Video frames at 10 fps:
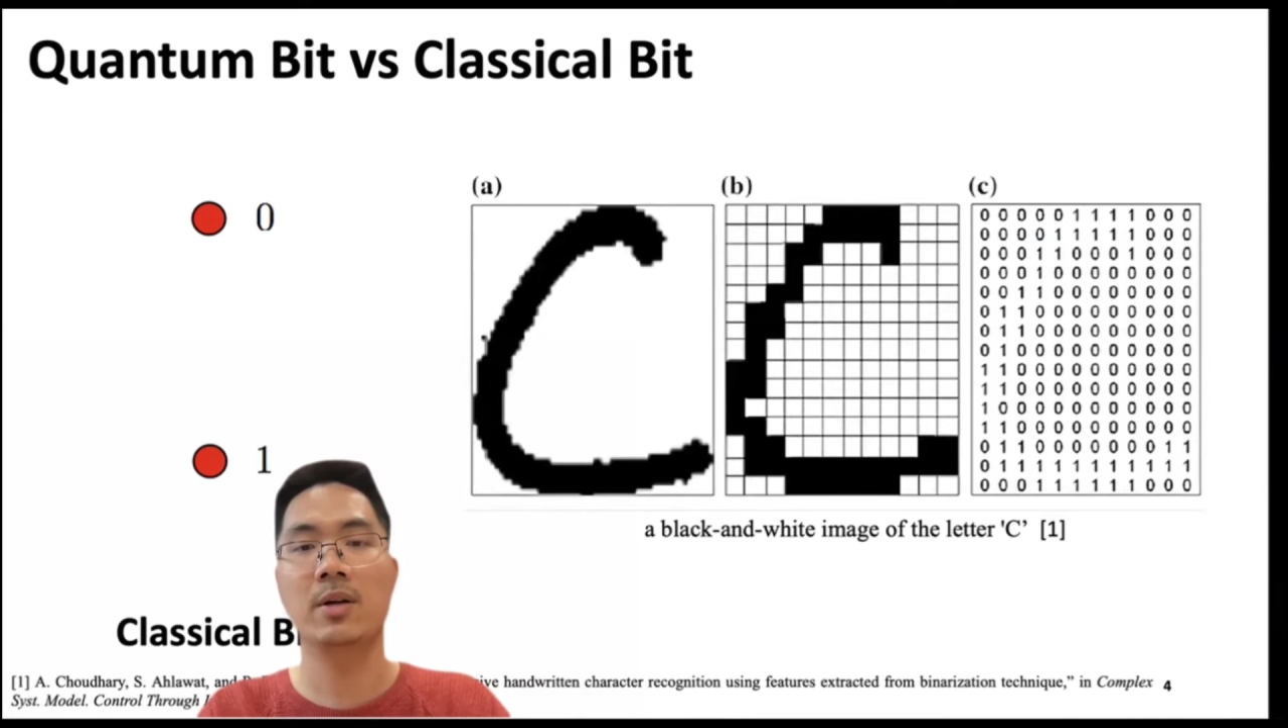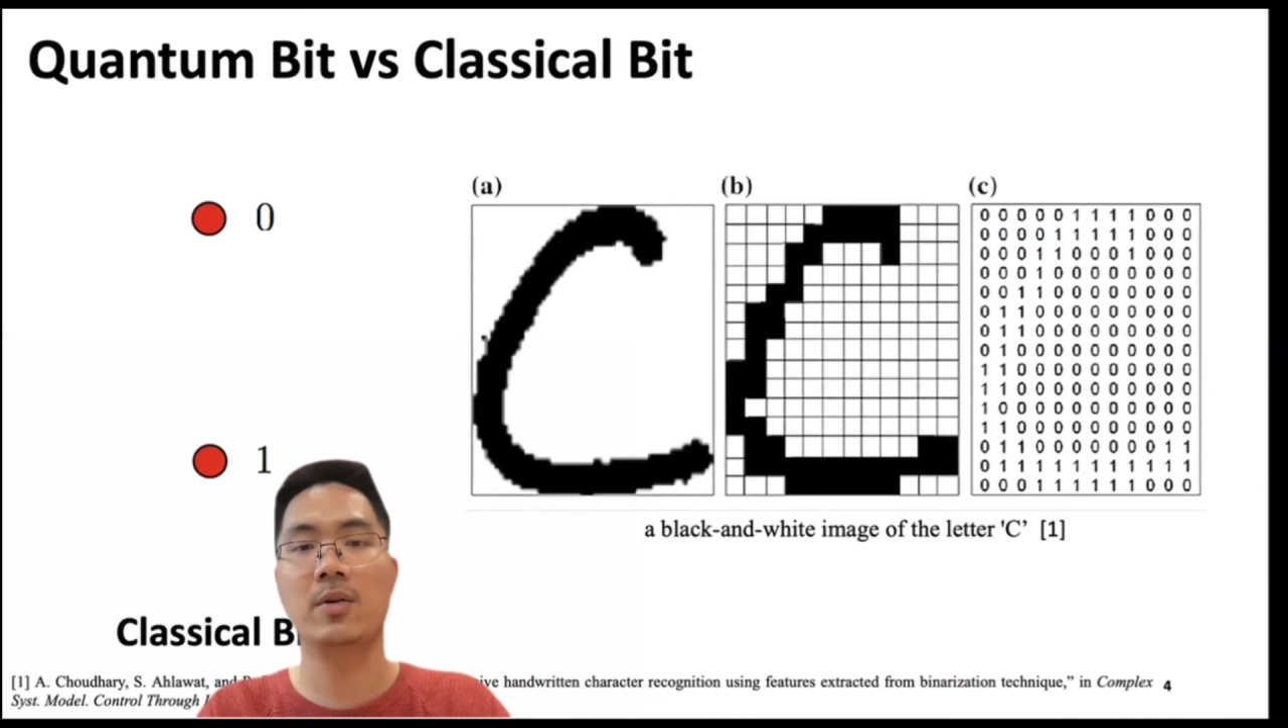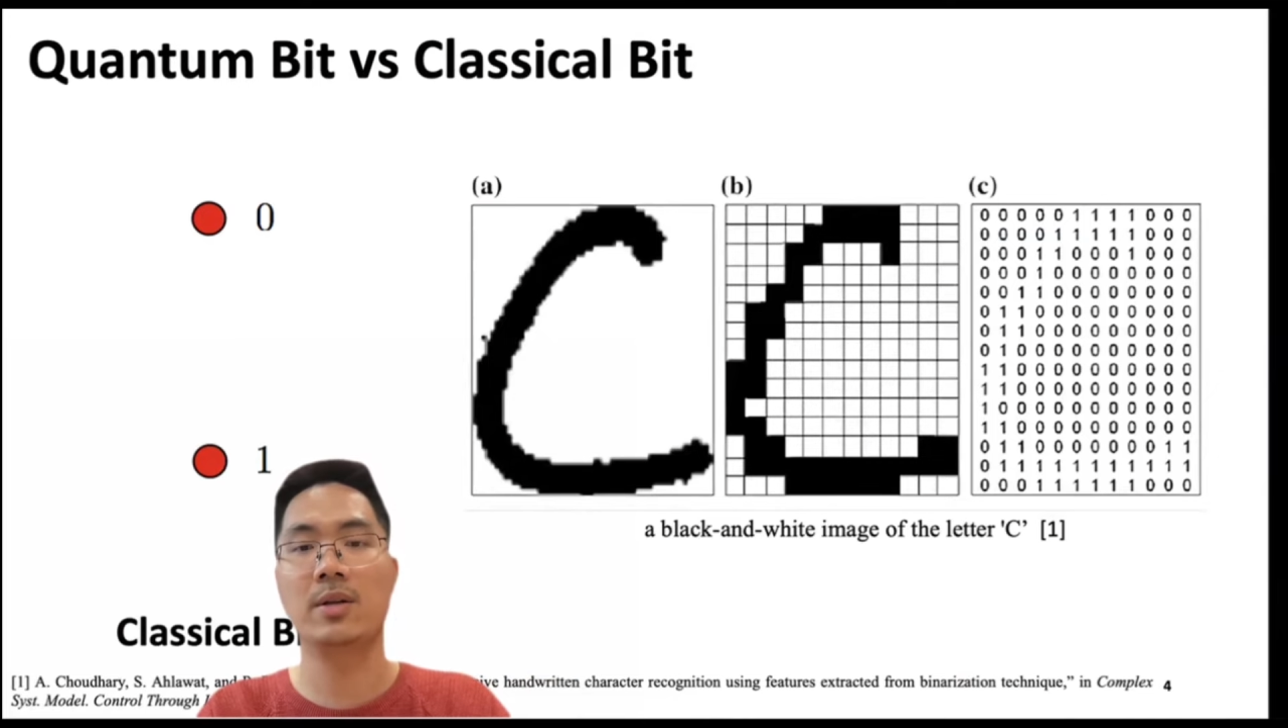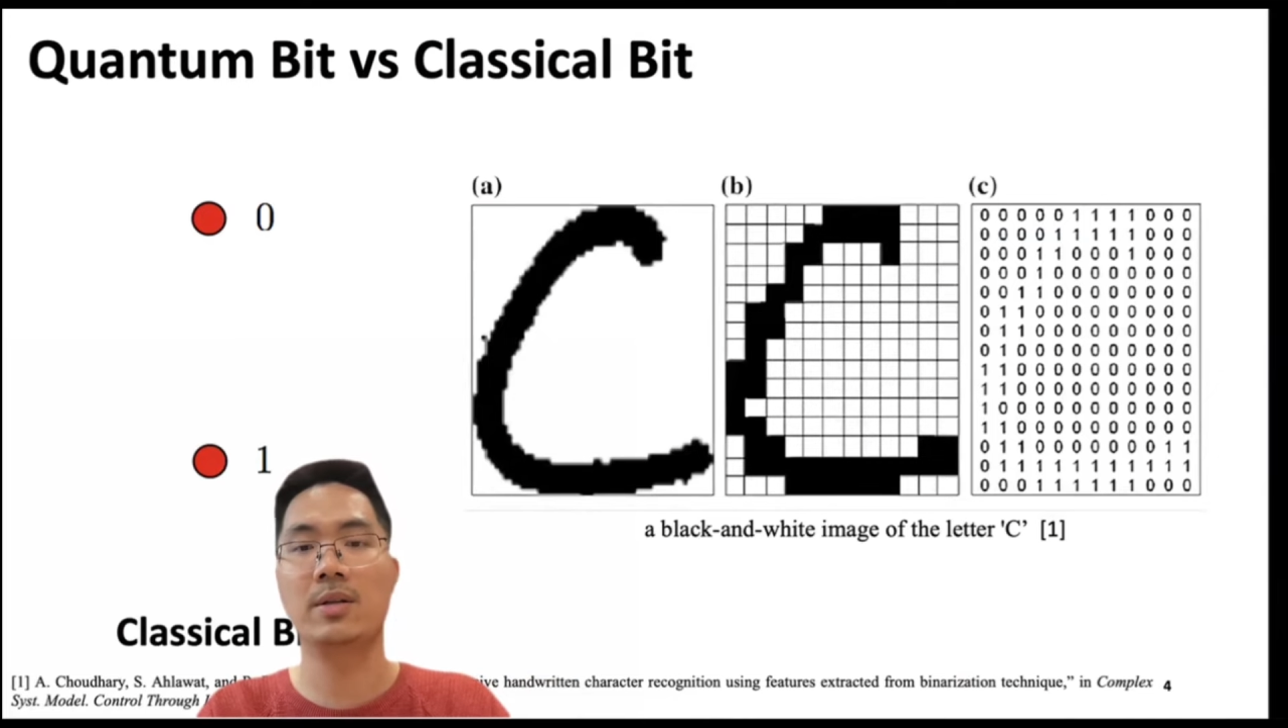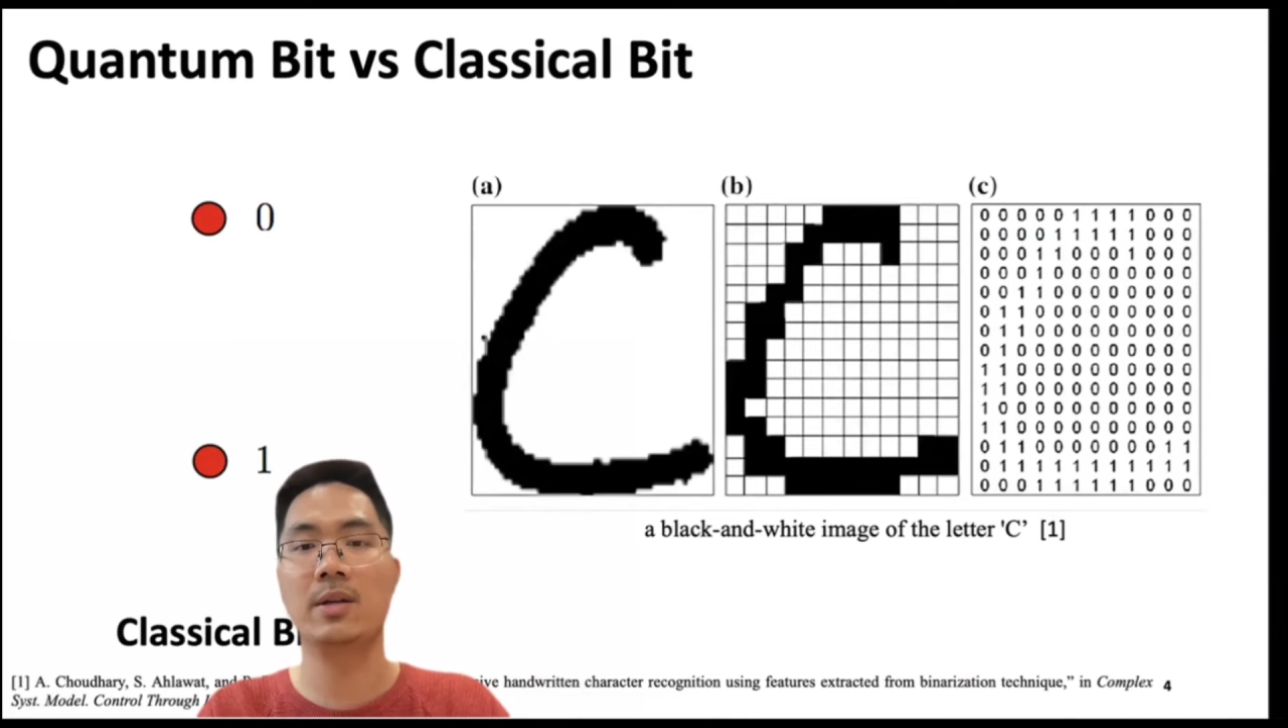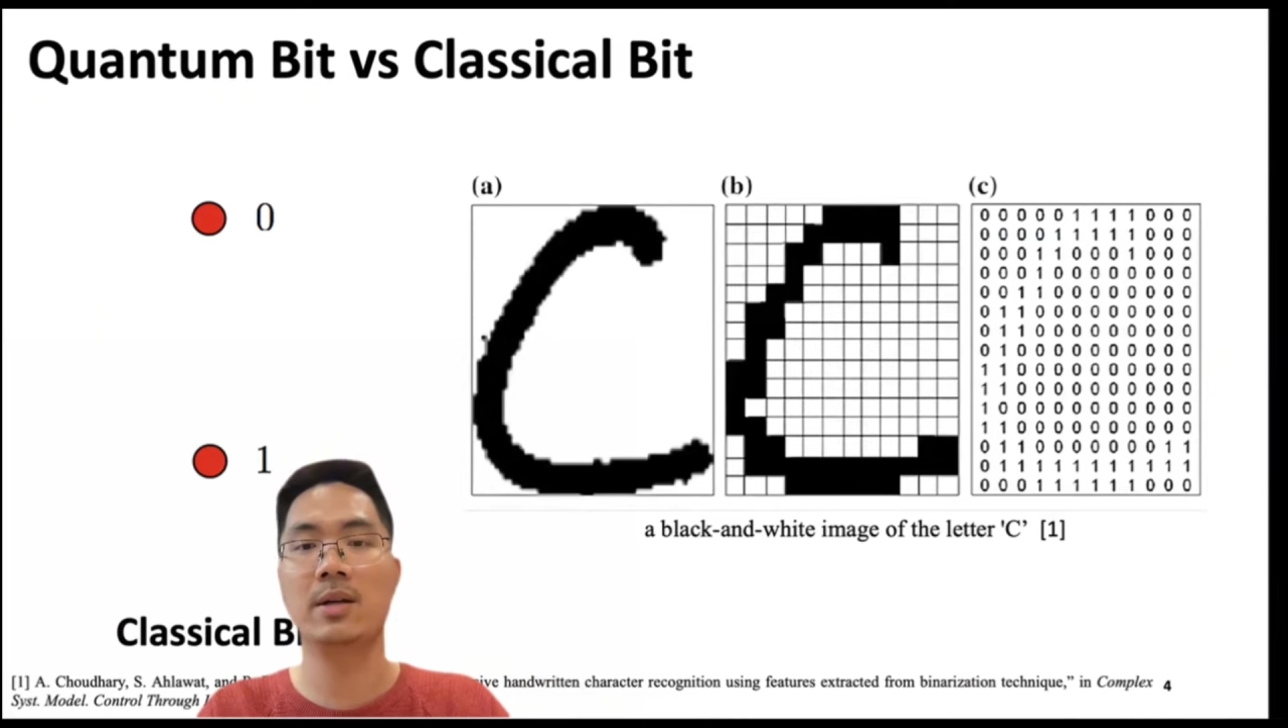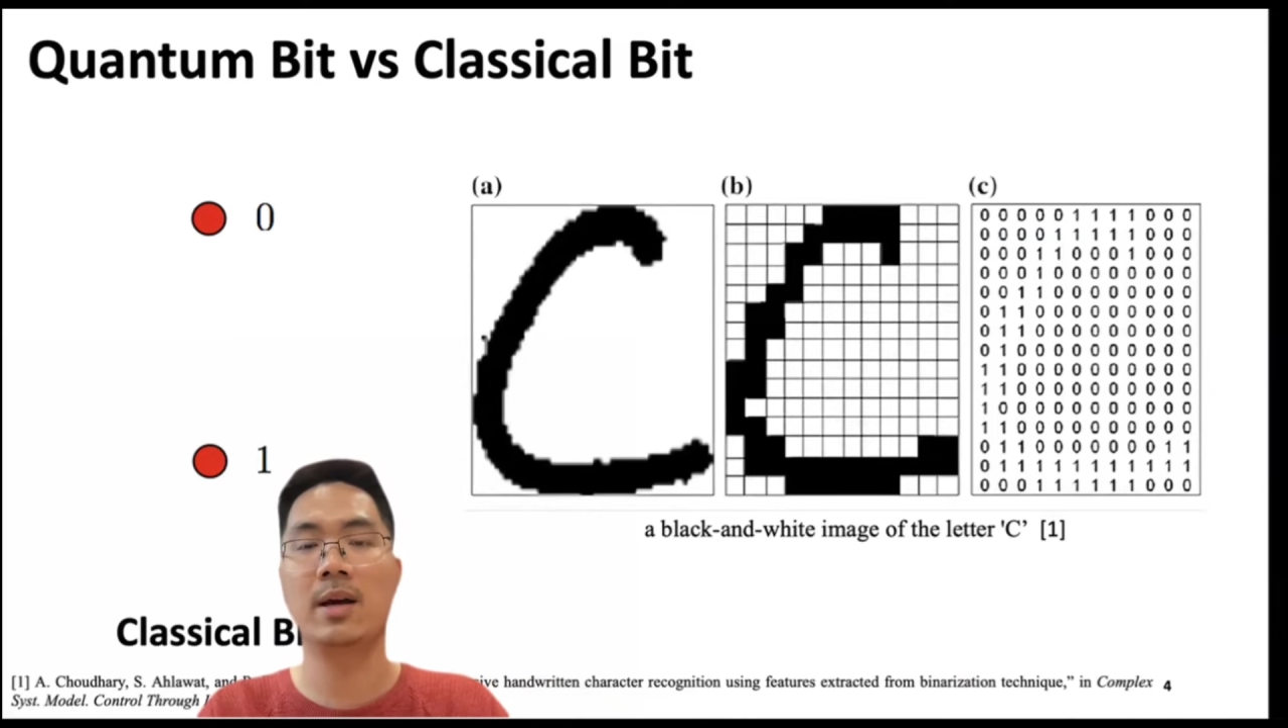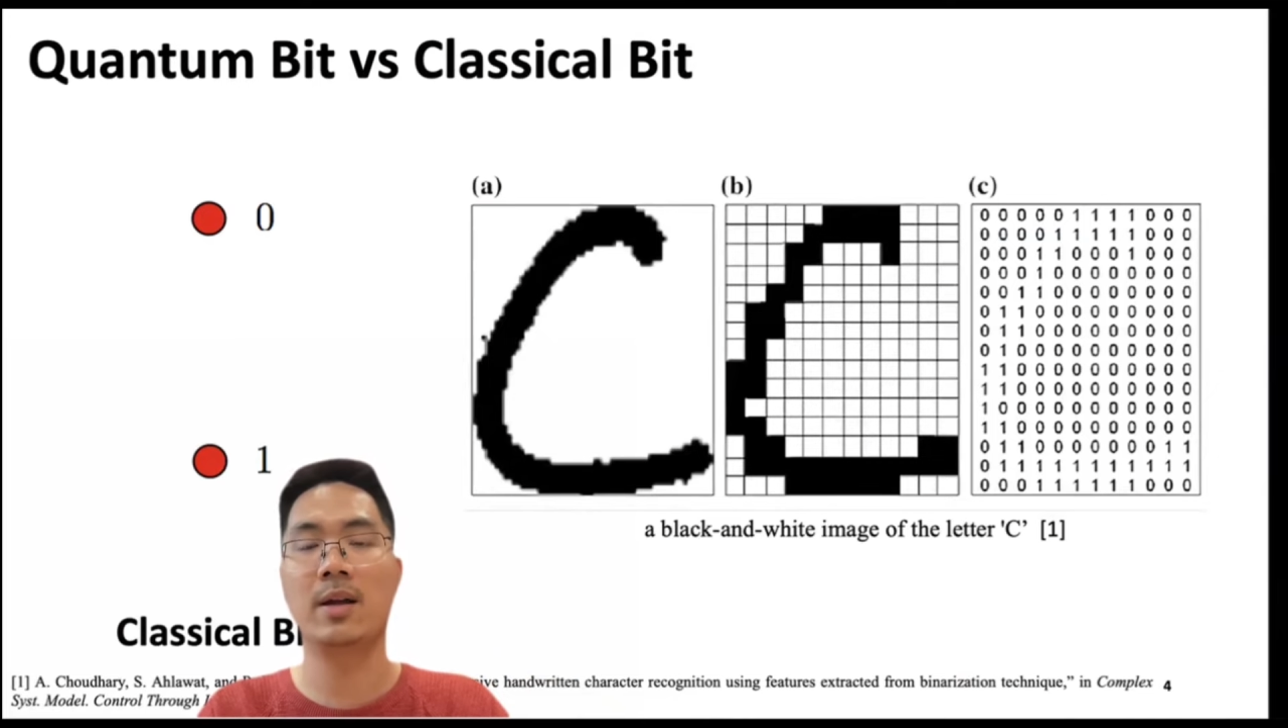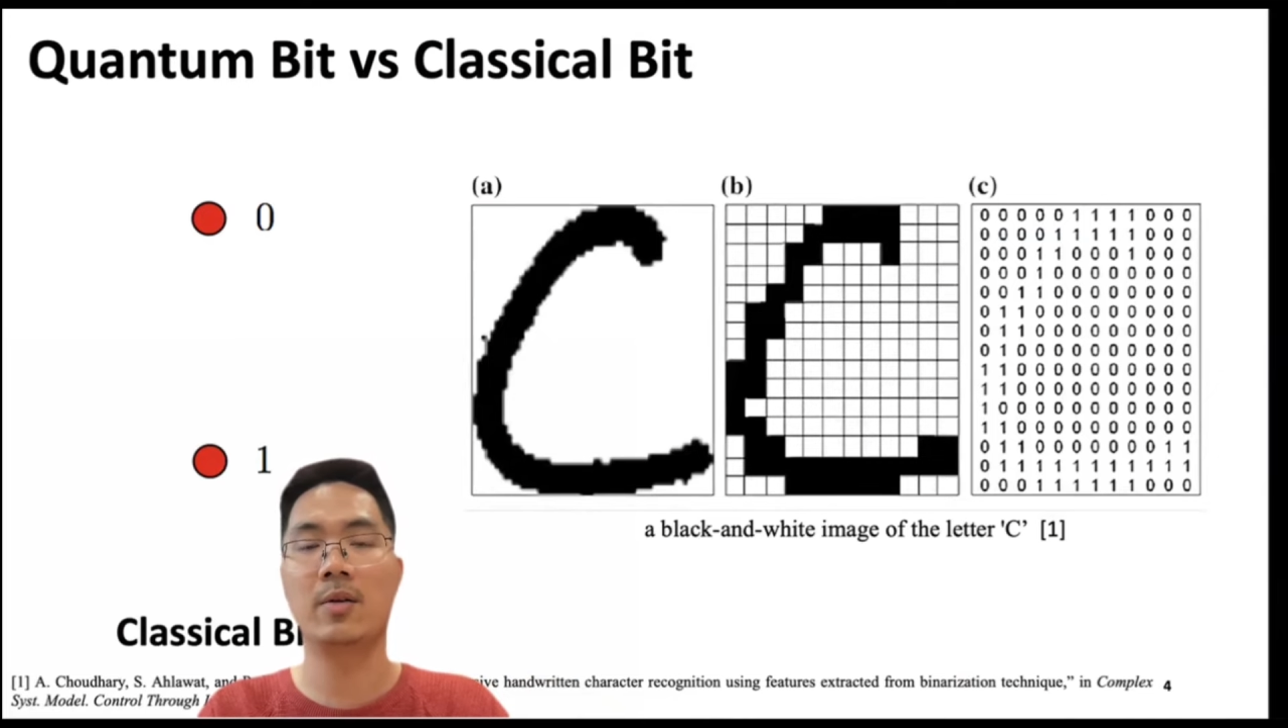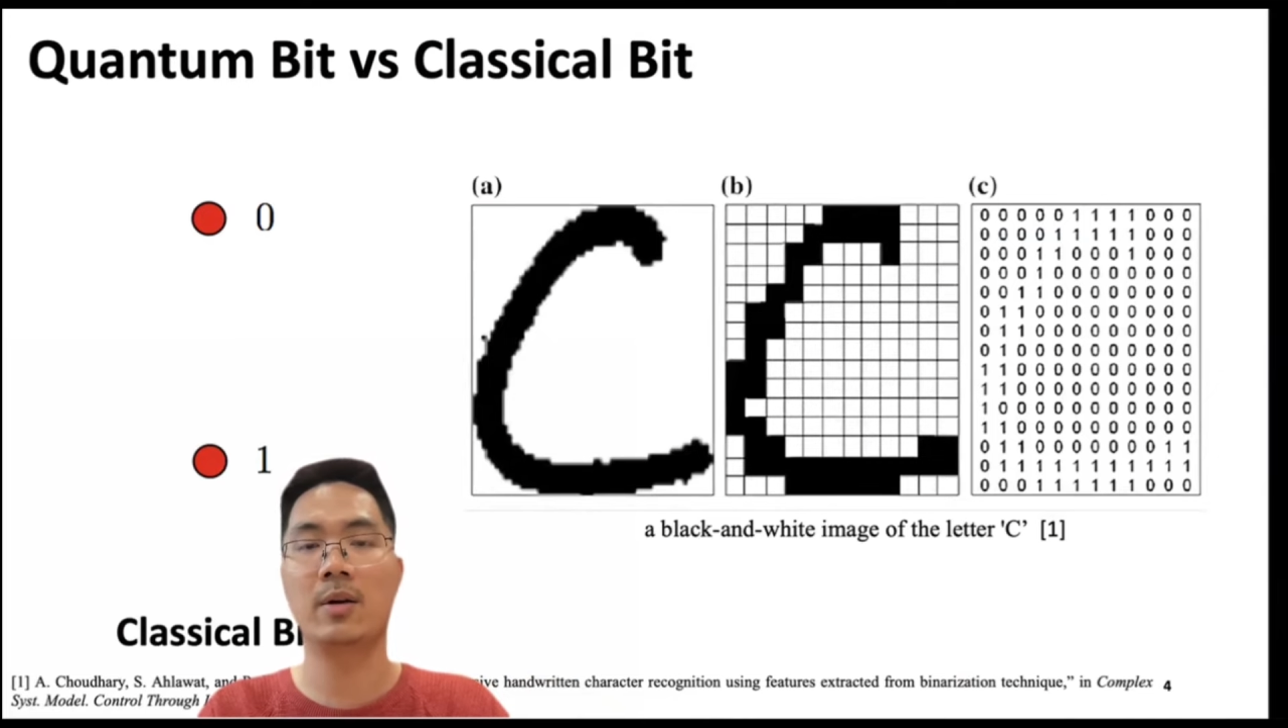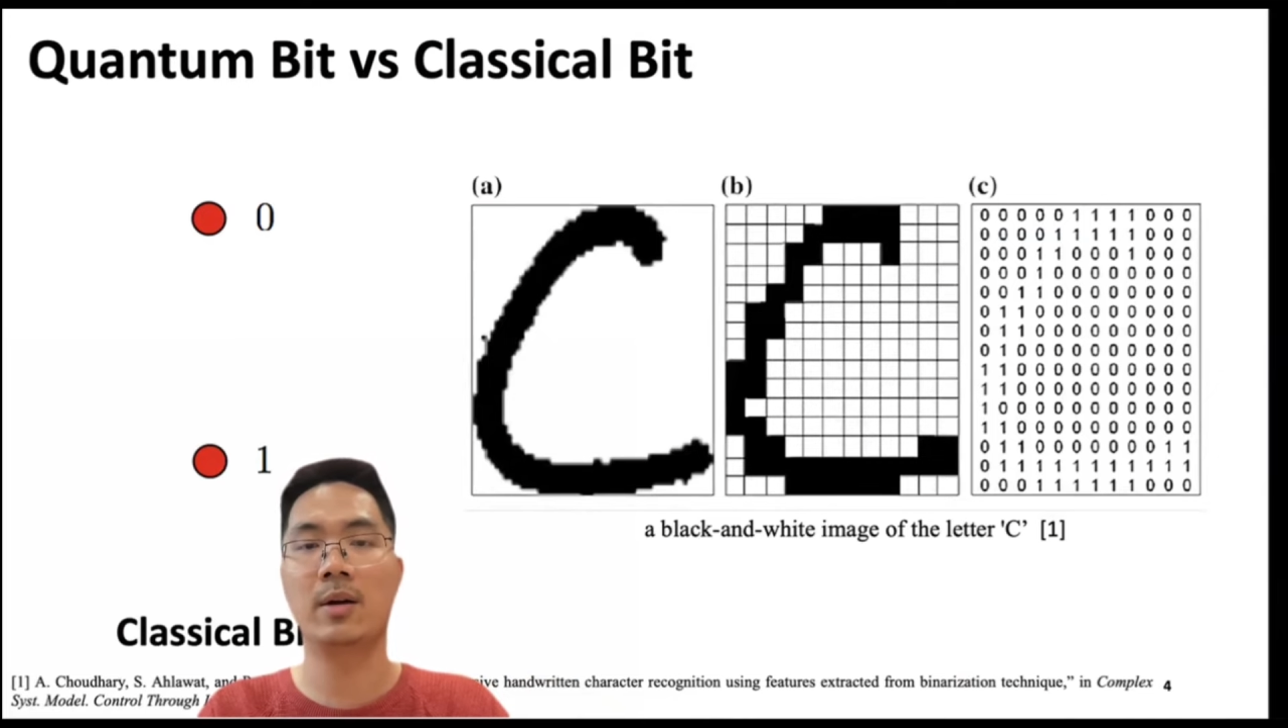you can see that